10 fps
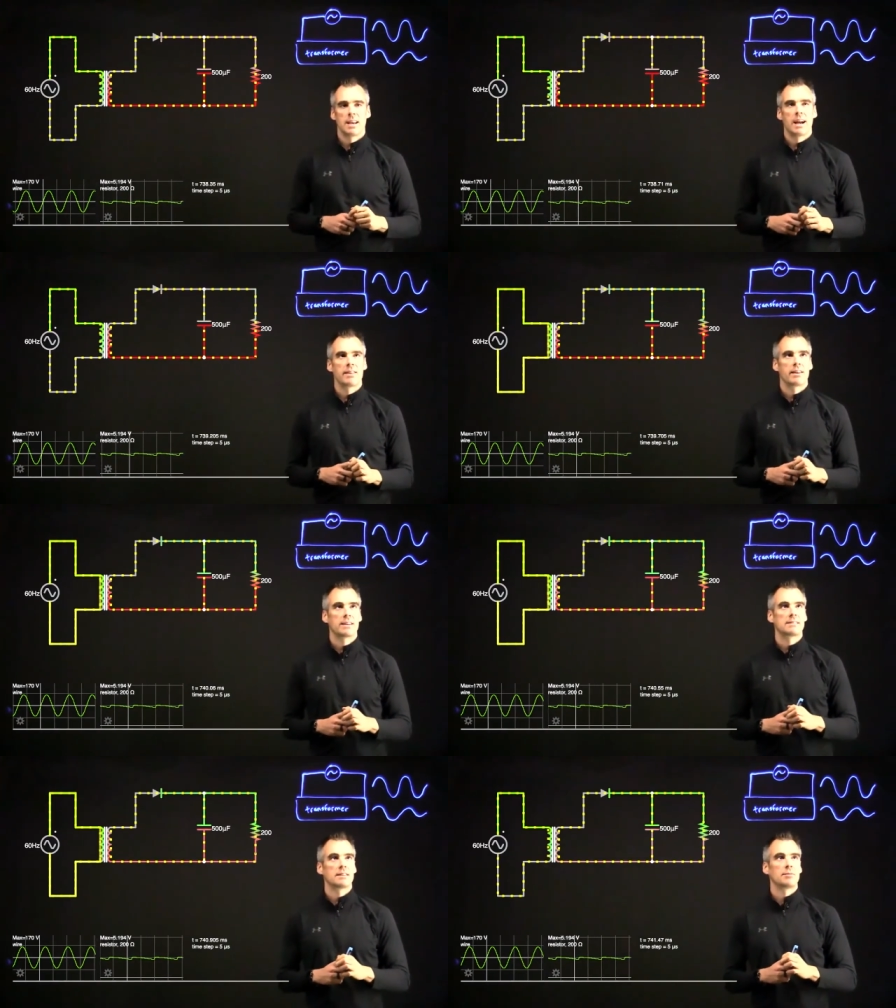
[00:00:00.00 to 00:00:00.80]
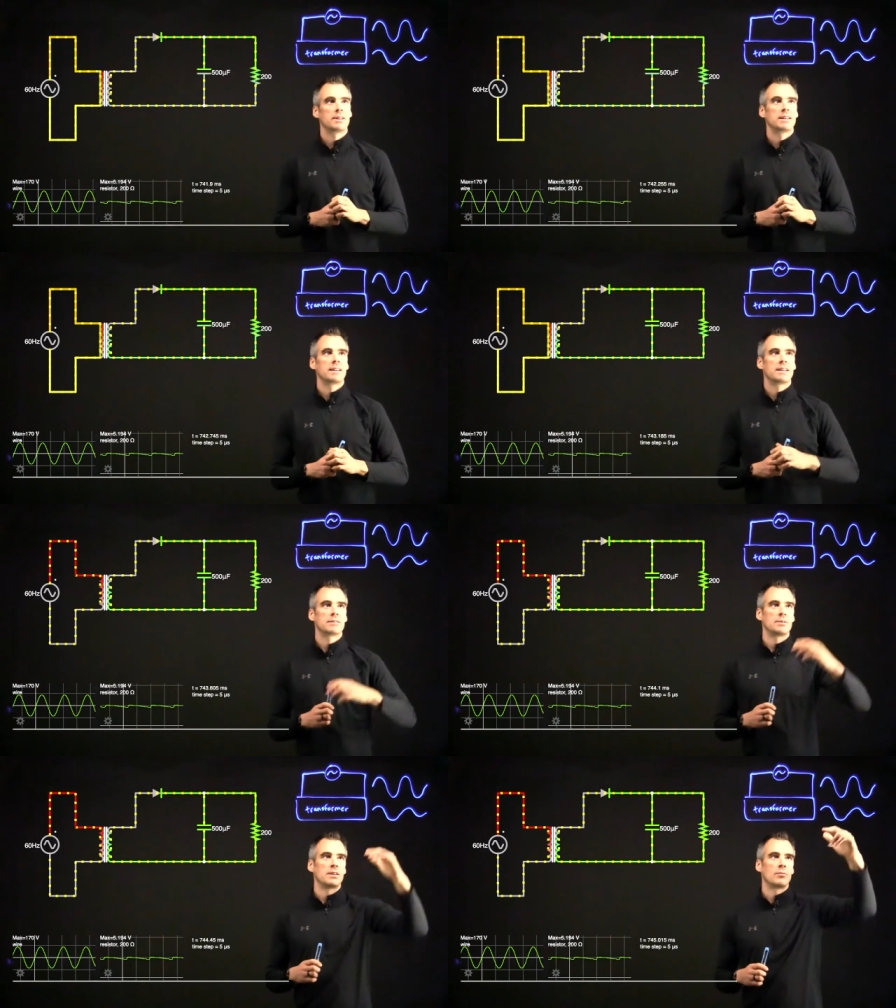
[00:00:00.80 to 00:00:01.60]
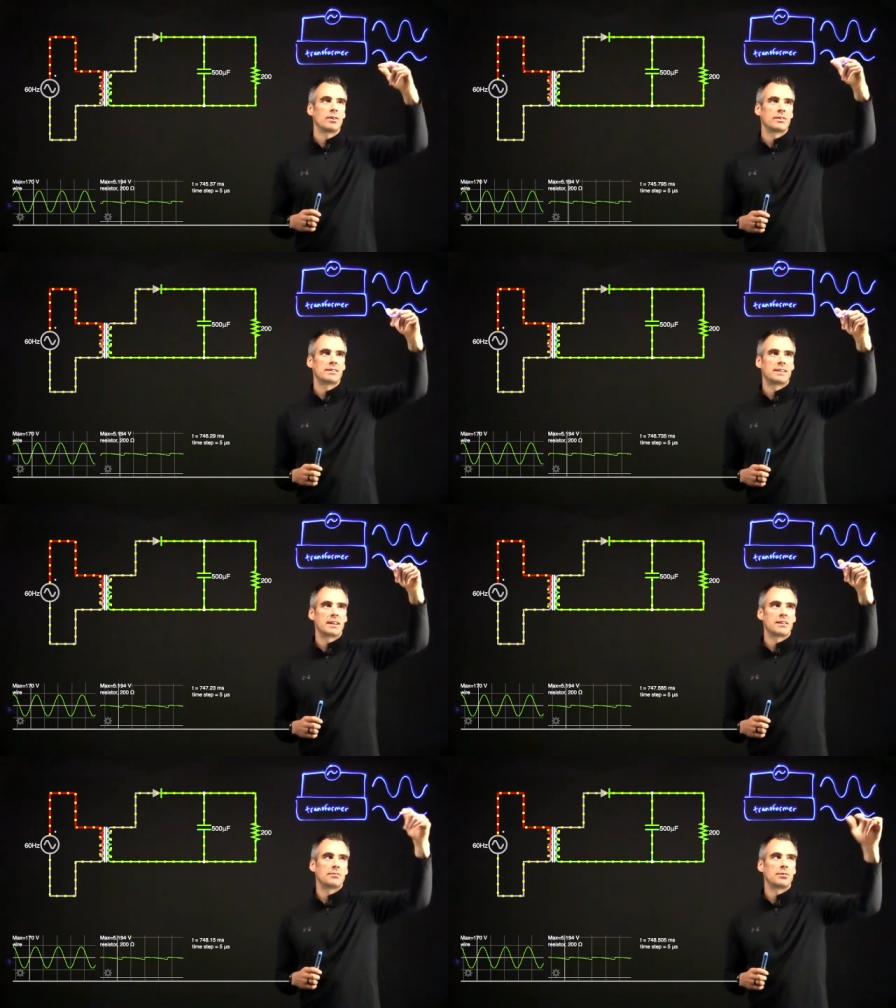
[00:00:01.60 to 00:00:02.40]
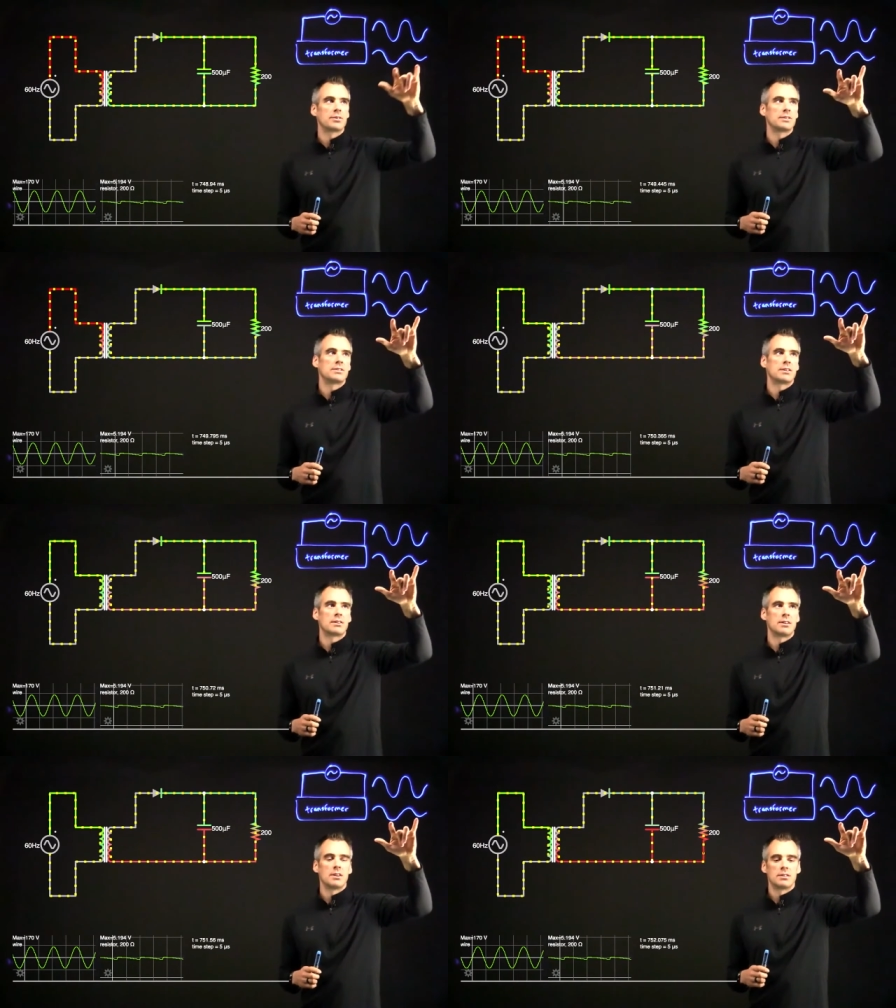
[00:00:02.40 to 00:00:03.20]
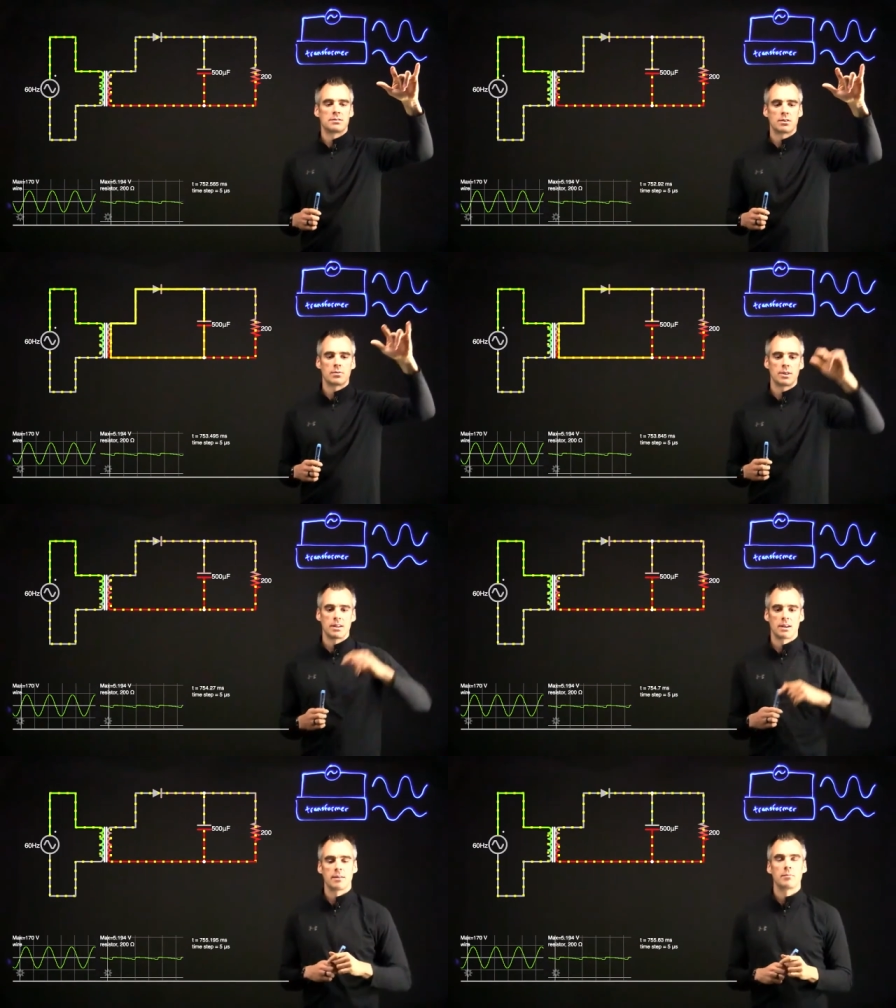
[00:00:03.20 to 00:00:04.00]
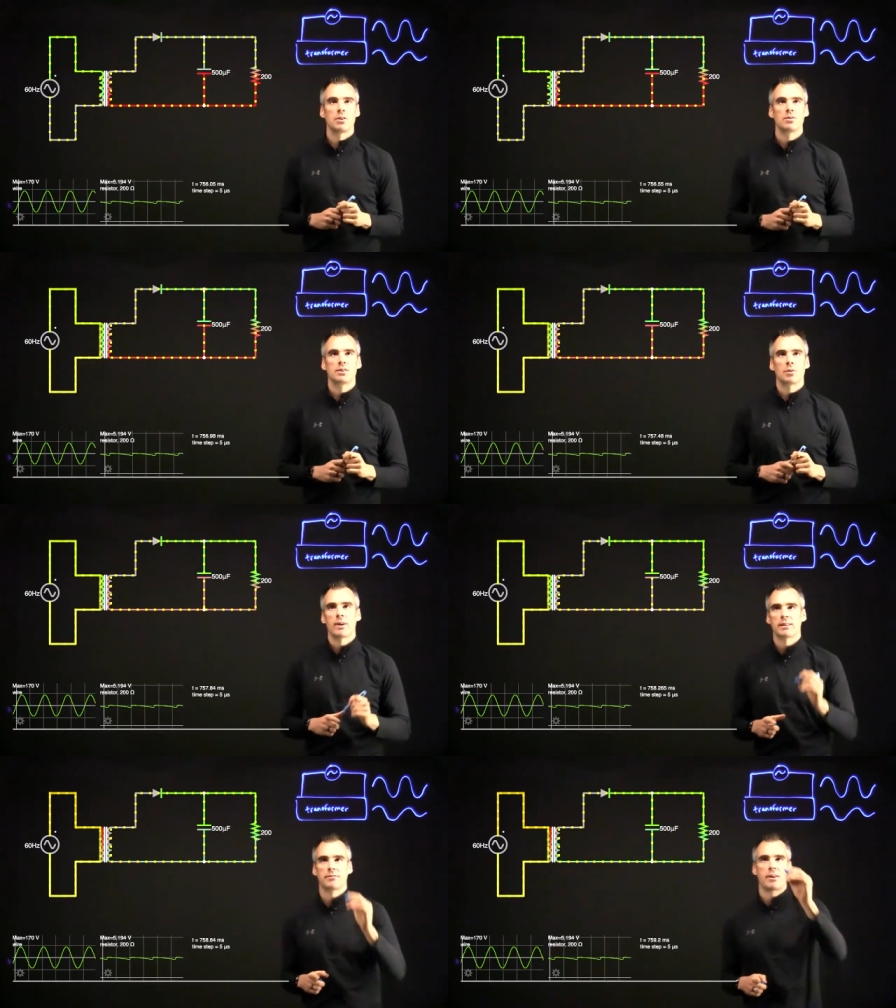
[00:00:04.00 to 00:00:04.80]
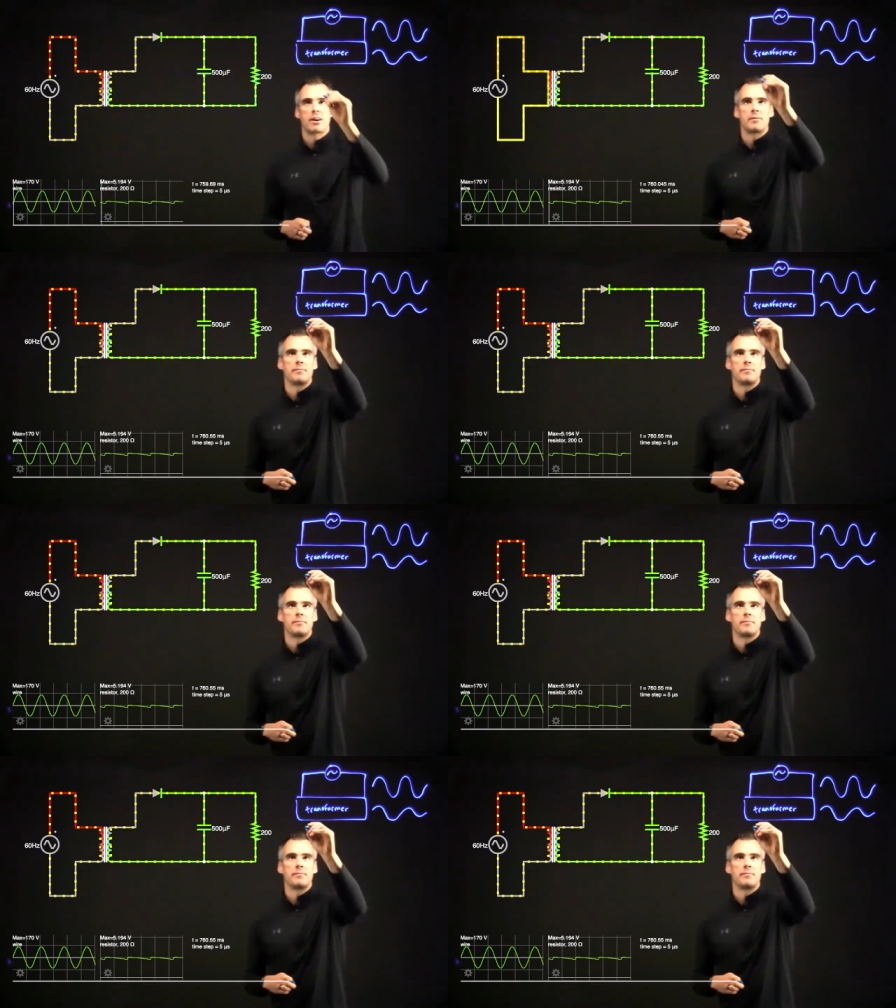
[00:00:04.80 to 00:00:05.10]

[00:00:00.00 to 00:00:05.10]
And the next thing we did is we didn't want these negative voltage here, so we used a rectifier.